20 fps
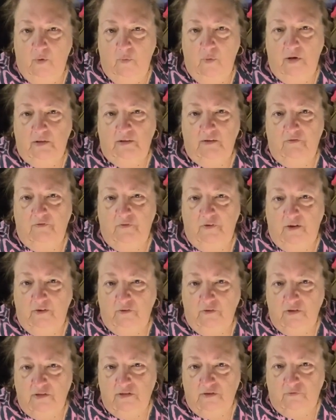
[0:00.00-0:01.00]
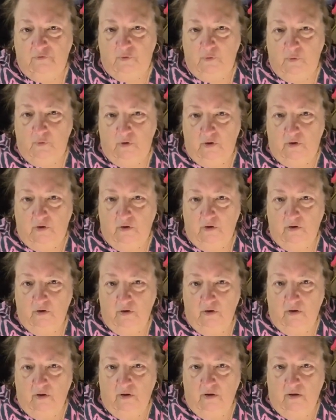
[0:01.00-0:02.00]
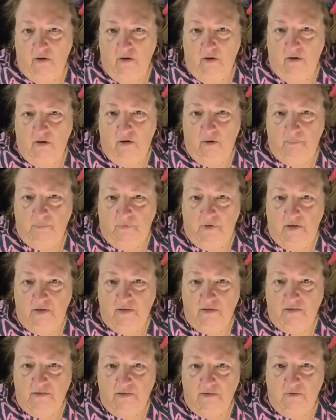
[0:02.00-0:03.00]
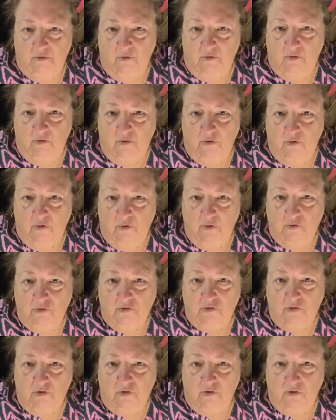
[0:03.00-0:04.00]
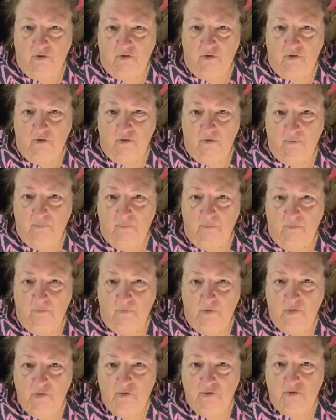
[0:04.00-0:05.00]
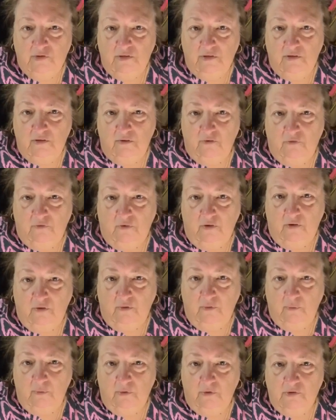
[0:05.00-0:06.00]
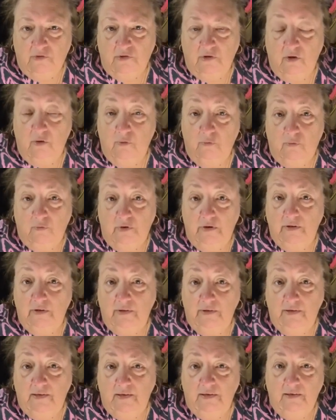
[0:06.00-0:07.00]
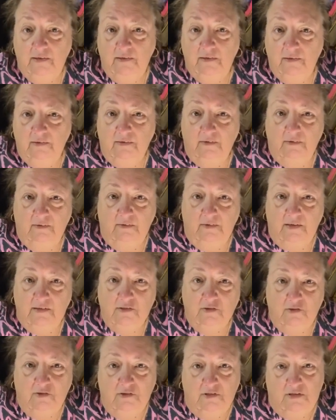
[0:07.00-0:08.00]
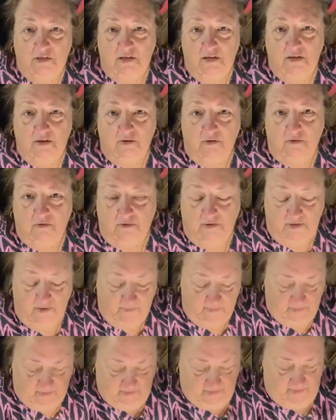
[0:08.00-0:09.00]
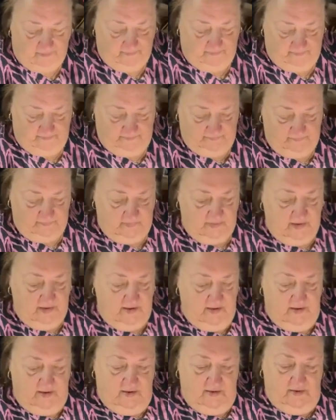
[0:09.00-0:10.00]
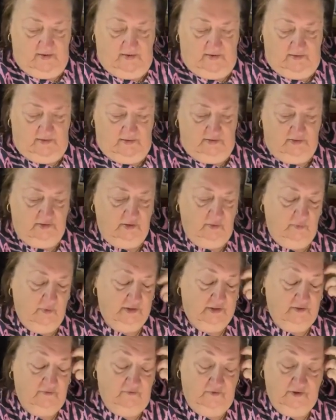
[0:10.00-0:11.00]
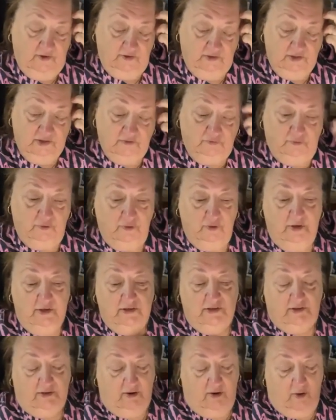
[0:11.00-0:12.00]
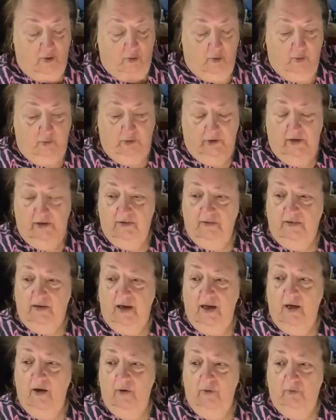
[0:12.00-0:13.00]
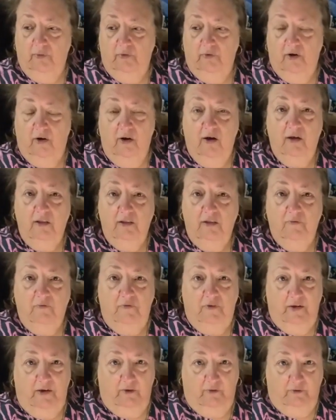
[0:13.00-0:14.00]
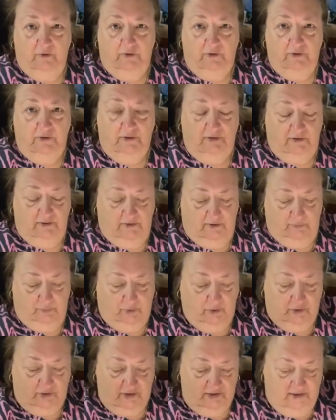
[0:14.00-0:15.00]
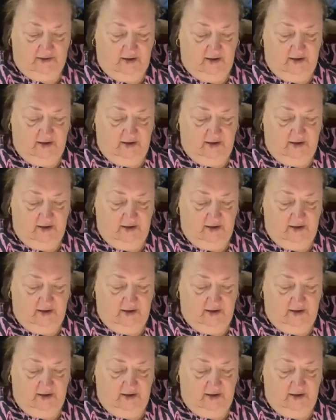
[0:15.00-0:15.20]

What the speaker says: Well, what the felt is for, updates and all the hosts are losing their followers. Oh, really? That's good to hear, Deborah. So what the felt is for is to hold it down on the felt, put